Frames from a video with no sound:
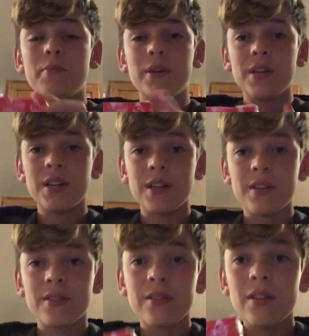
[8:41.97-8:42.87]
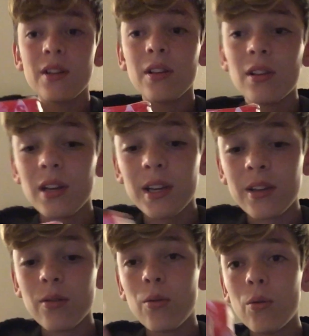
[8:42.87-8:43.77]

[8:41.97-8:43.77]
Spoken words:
big it is. Like,